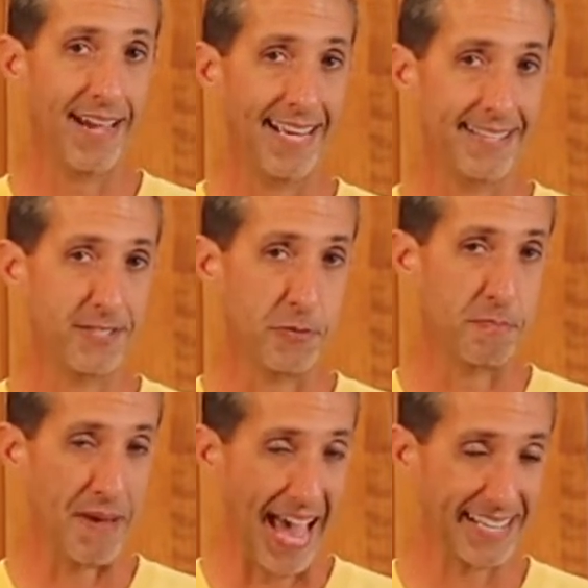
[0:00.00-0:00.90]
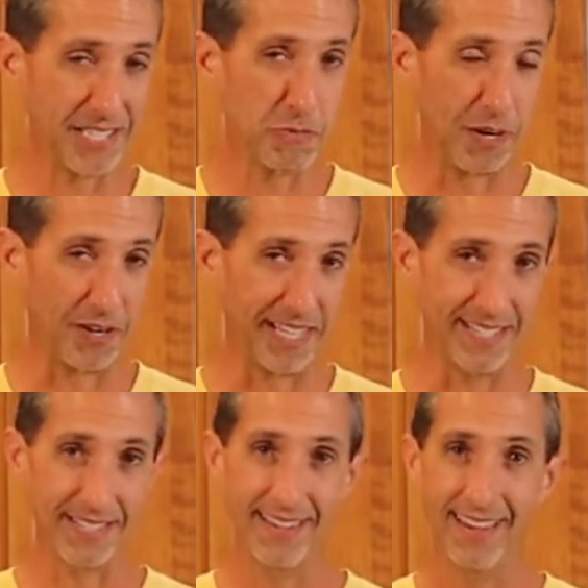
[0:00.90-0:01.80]
had some bad
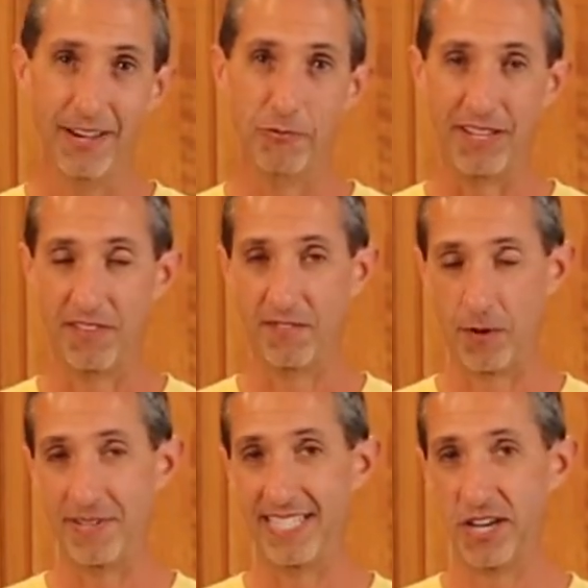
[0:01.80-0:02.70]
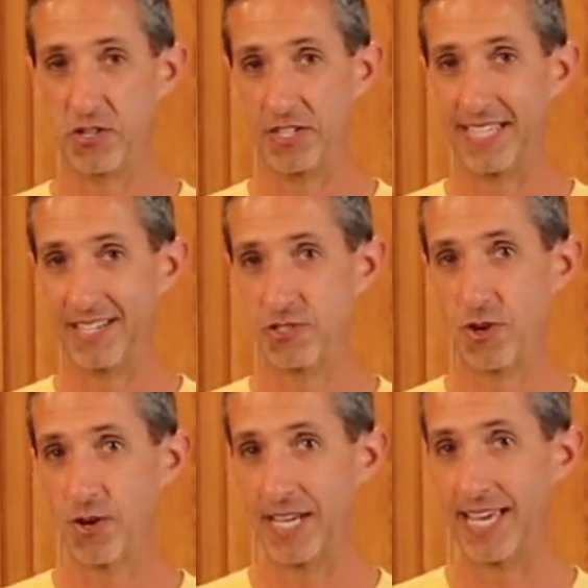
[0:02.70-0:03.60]
experience with fermentation
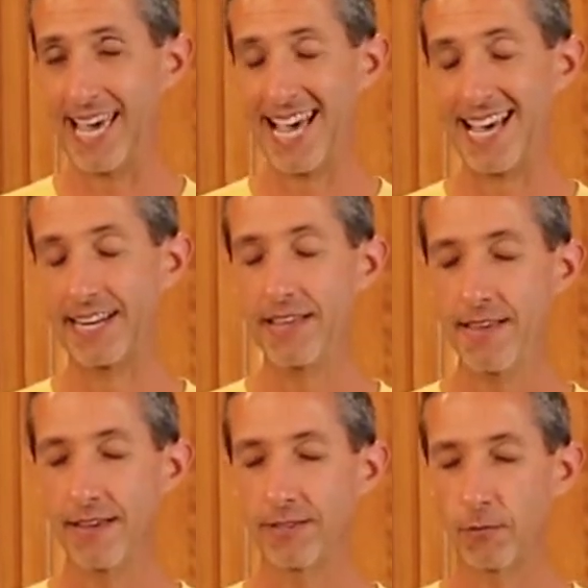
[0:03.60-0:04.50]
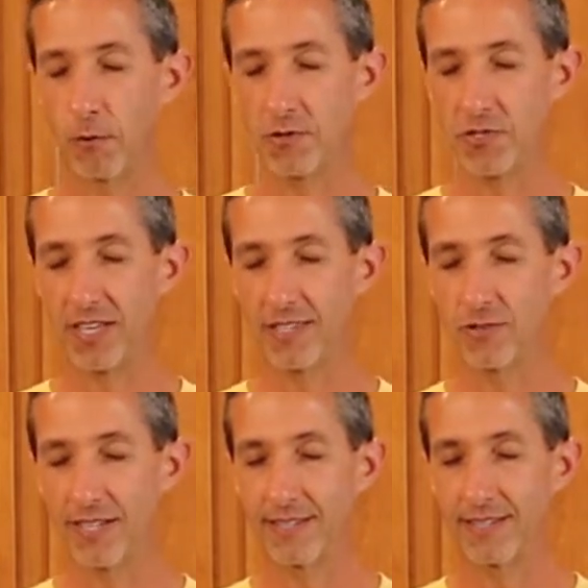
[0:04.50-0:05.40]
kickstarting, and the worst thing
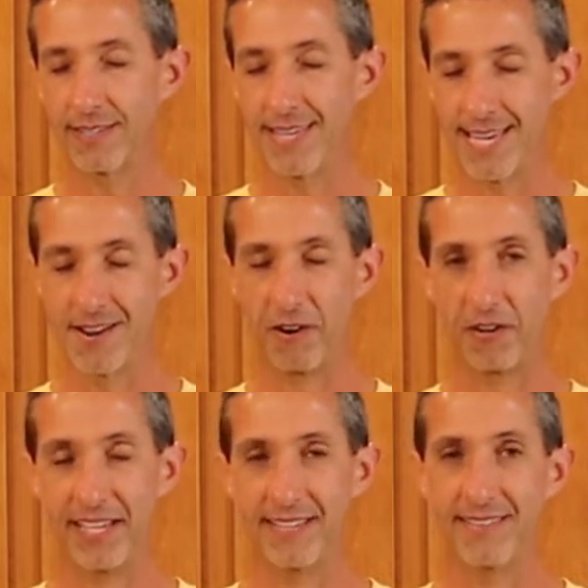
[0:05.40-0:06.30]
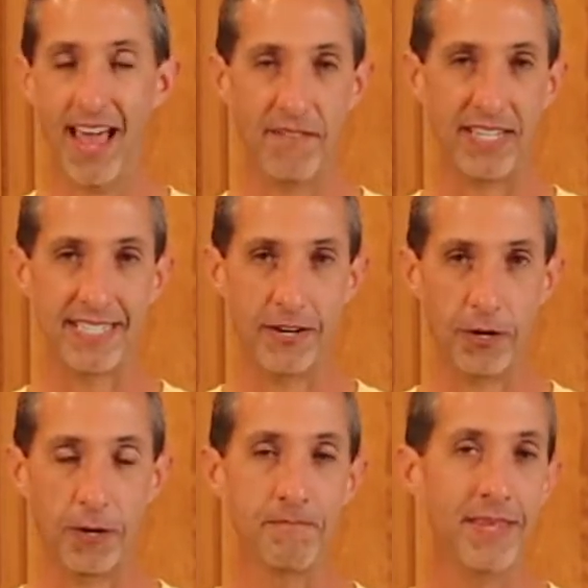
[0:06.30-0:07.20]
you can hear is having
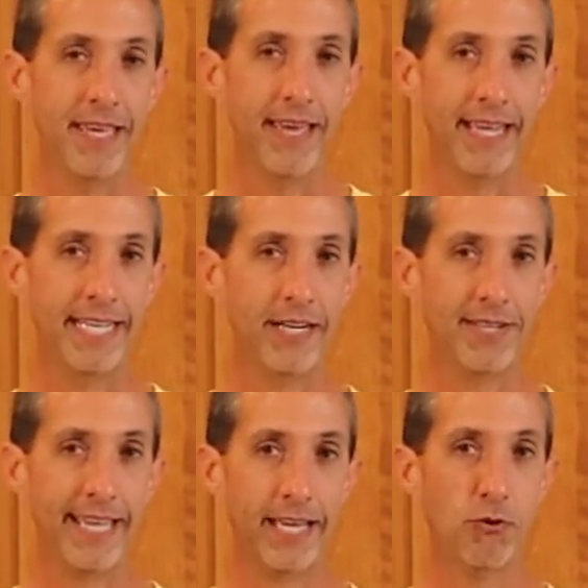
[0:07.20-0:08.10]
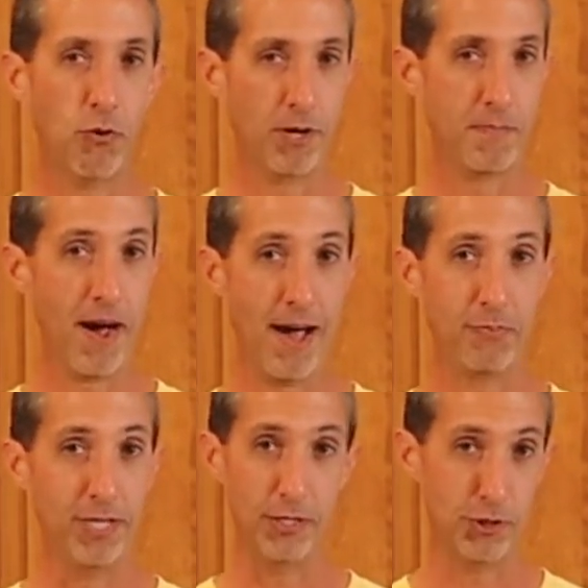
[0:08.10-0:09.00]
dinner and hearing a cork
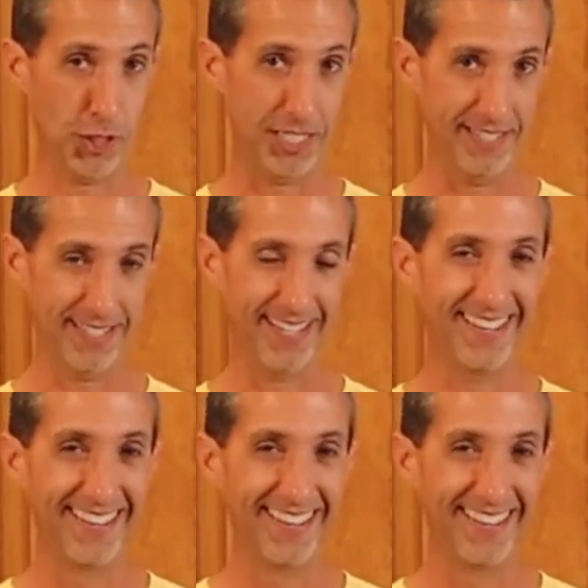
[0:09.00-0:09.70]
pop when you shouldn't.